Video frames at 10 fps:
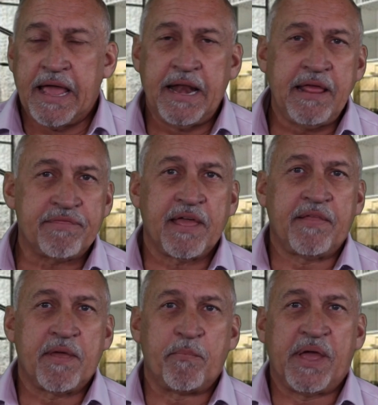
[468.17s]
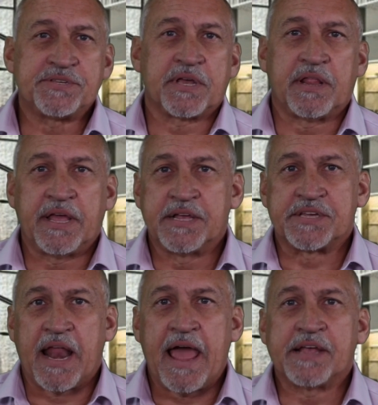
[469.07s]
Anything that basically
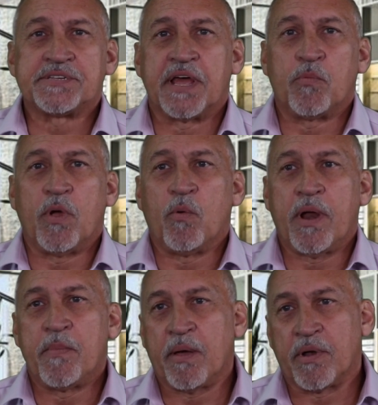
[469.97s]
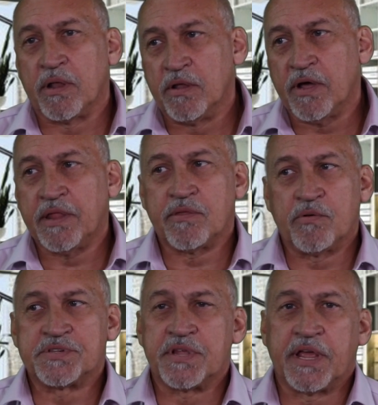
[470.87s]
is an asset, we want to be able to look at
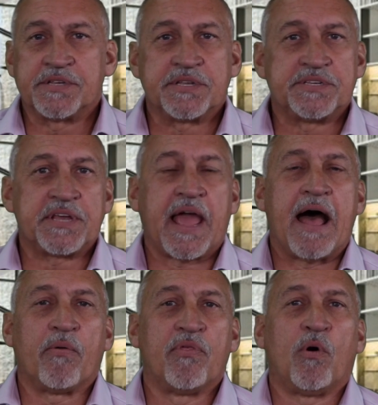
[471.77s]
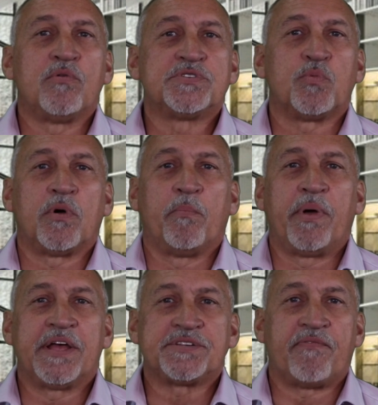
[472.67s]
those things and see how those will
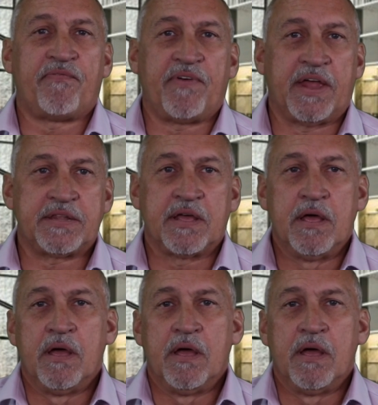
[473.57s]
best fit